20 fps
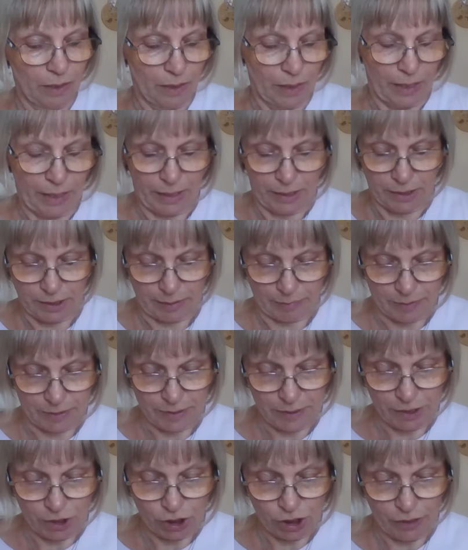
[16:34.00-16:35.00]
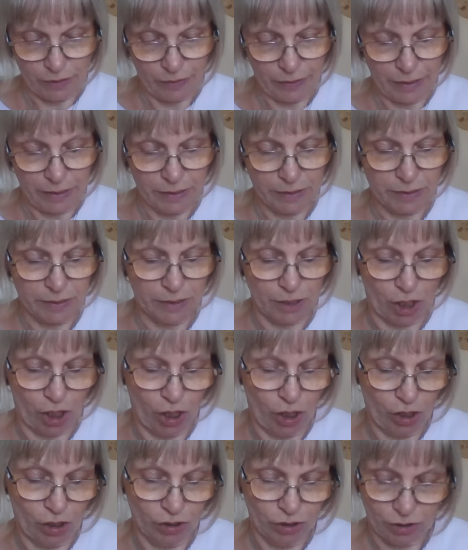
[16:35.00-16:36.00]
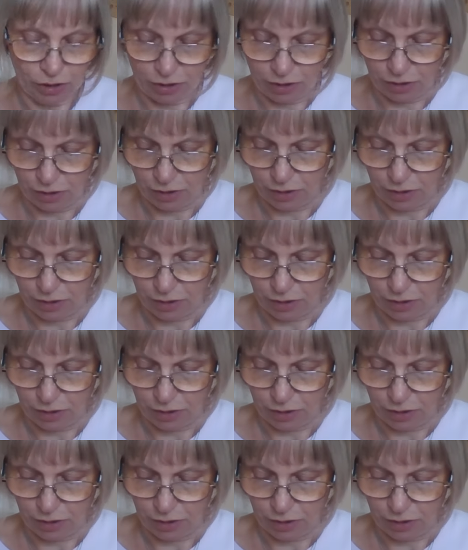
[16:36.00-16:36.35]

And I'm stitching this on